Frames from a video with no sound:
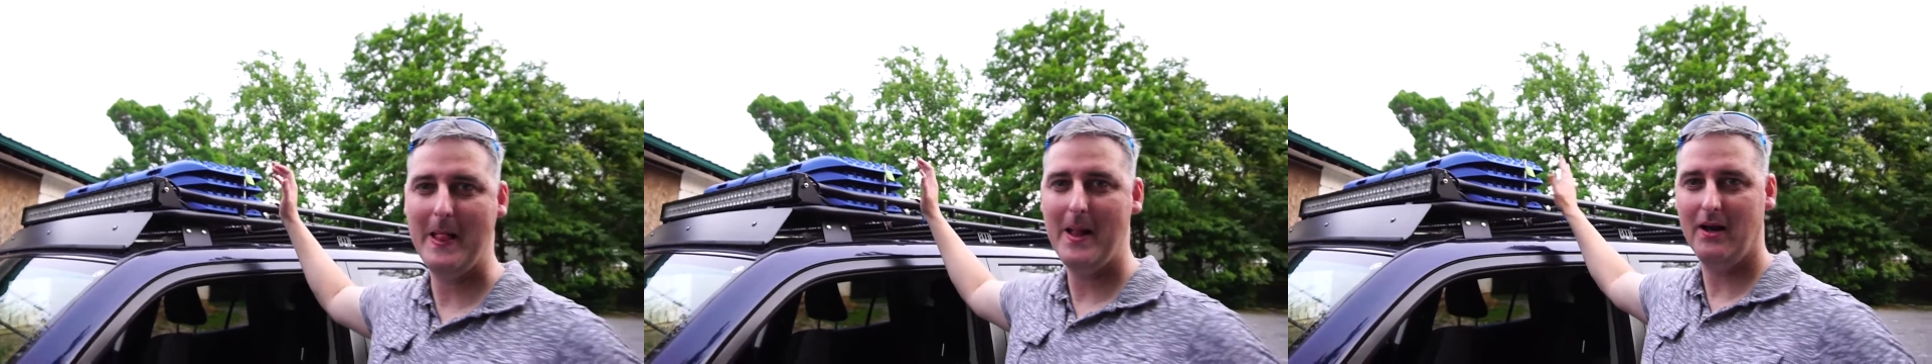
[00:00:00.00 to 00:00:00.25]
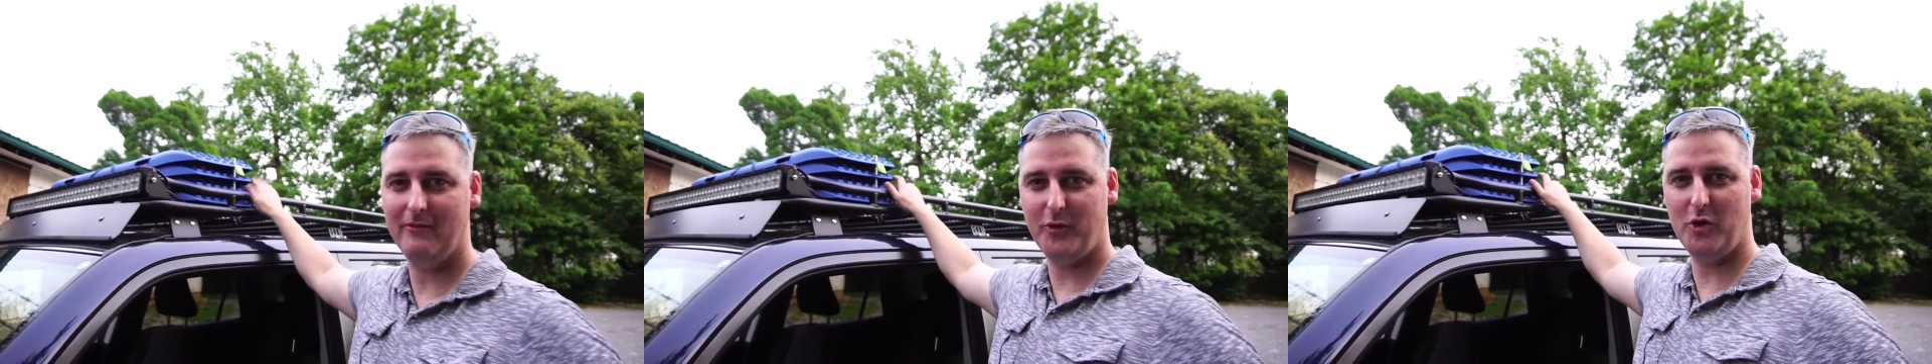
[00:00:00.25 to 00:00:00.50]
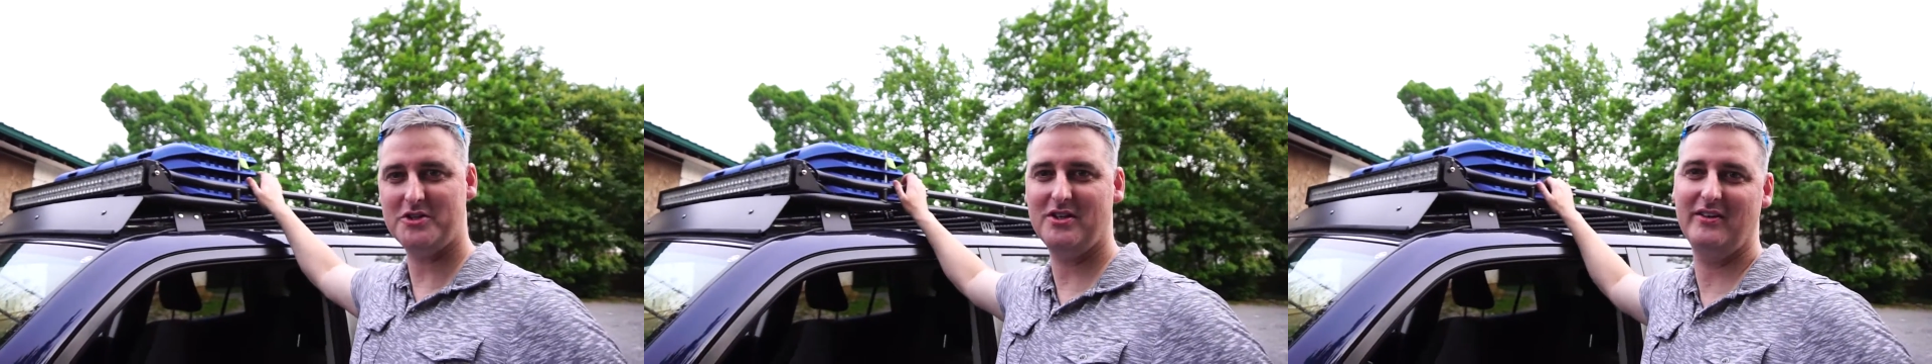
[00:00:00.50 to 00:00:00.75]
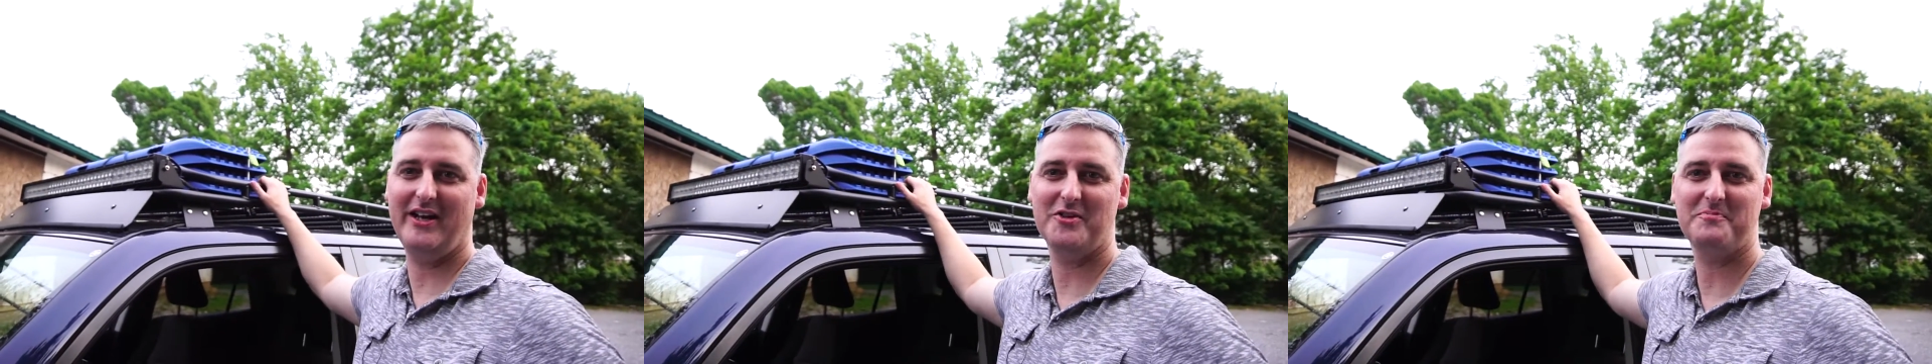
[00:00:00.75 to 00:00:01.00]

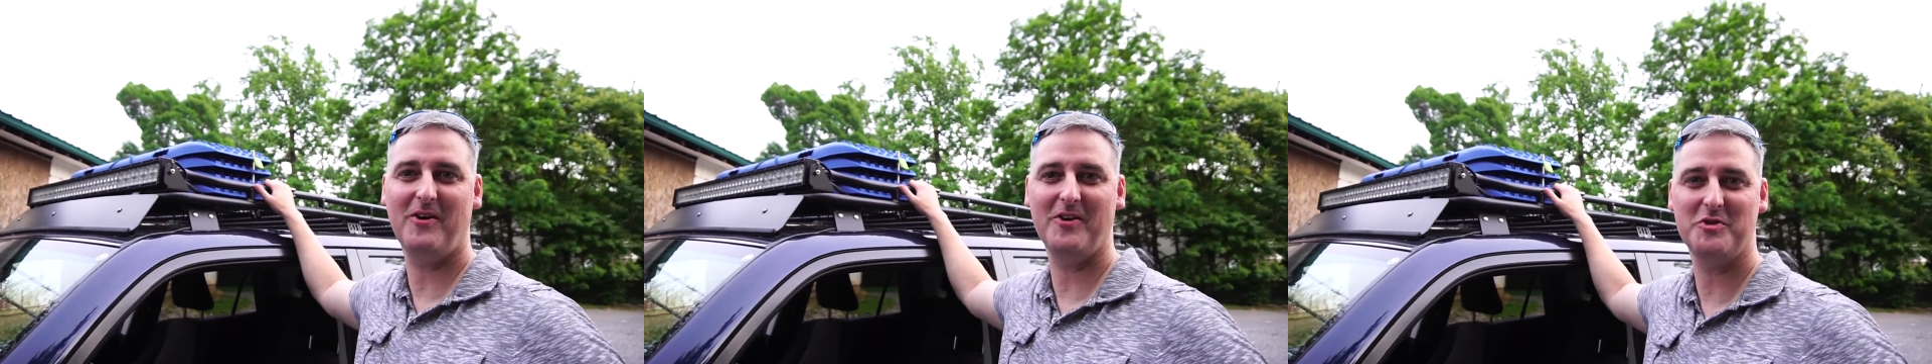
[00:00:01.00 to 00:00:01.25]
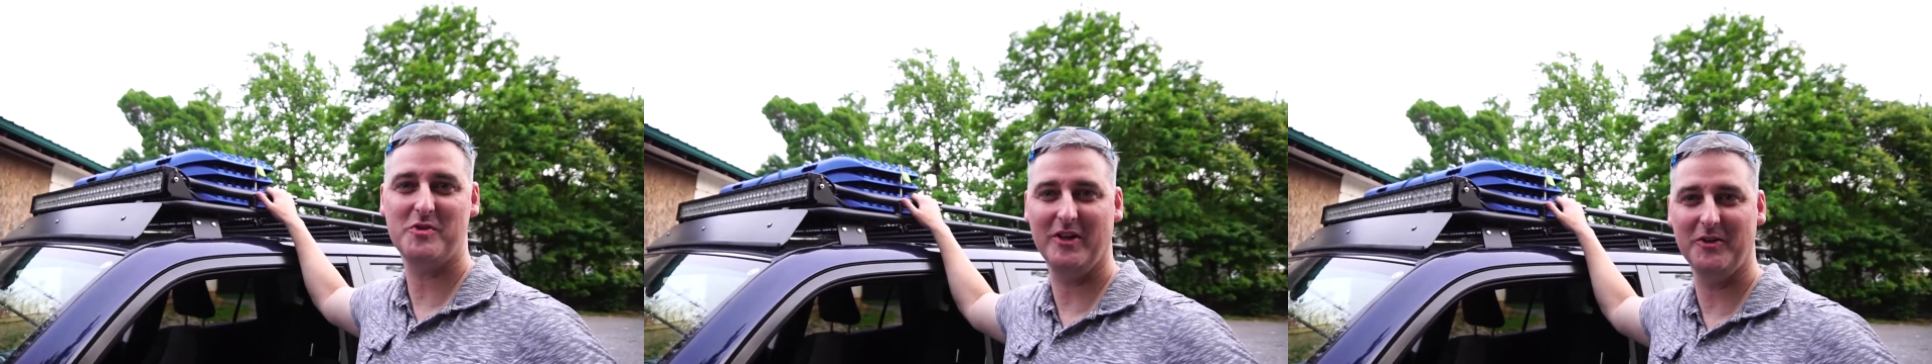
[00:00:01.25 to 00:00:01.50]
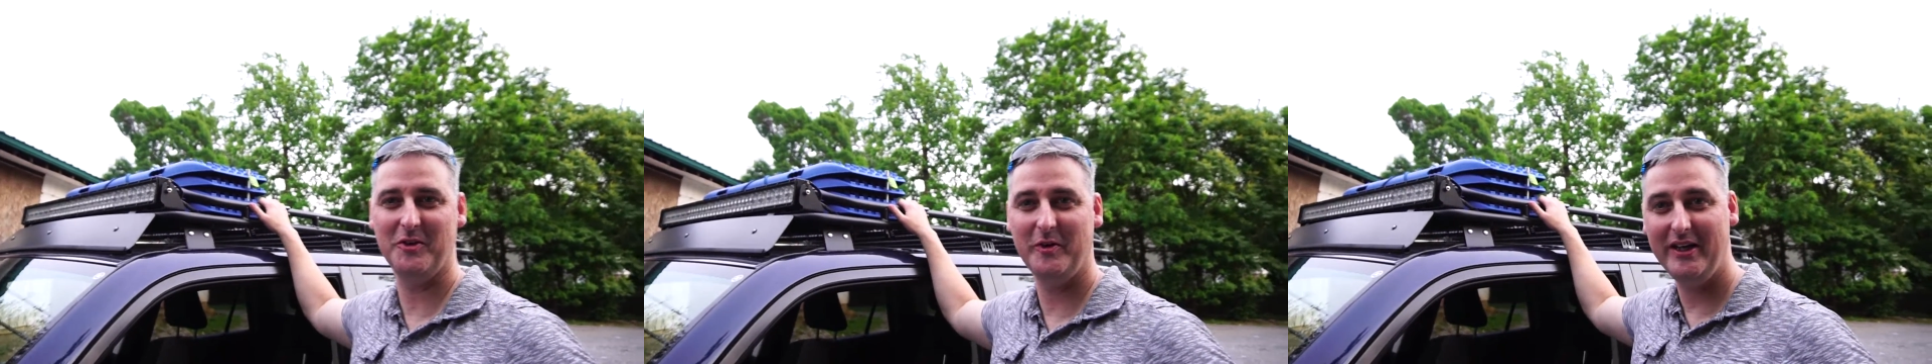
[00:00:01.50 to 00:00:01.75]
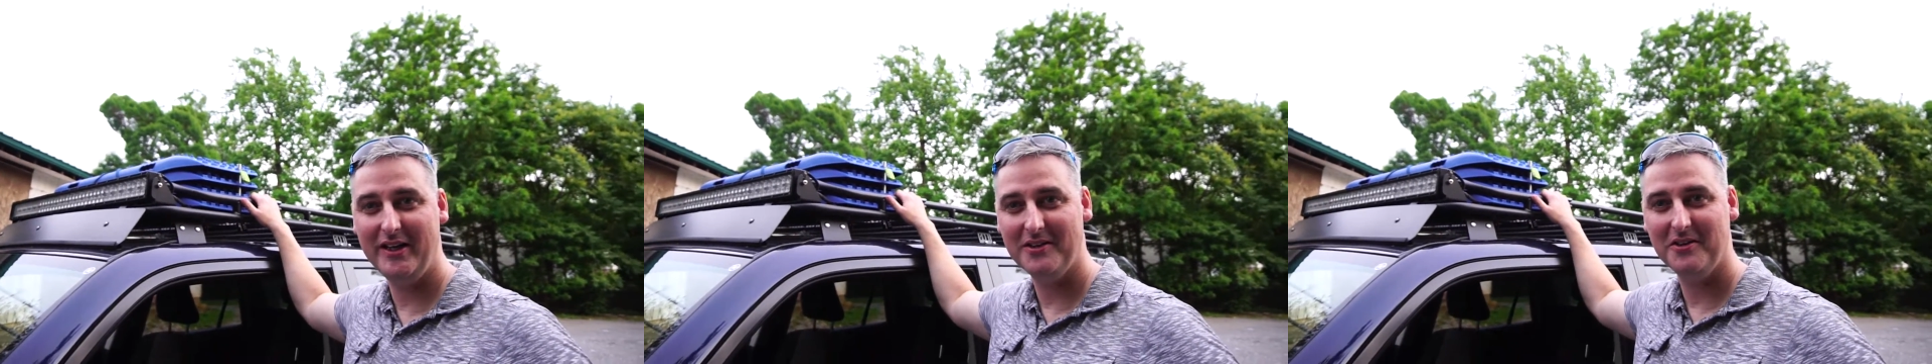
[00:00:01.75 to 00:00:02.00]
Unfortunately, I was part of the trail duty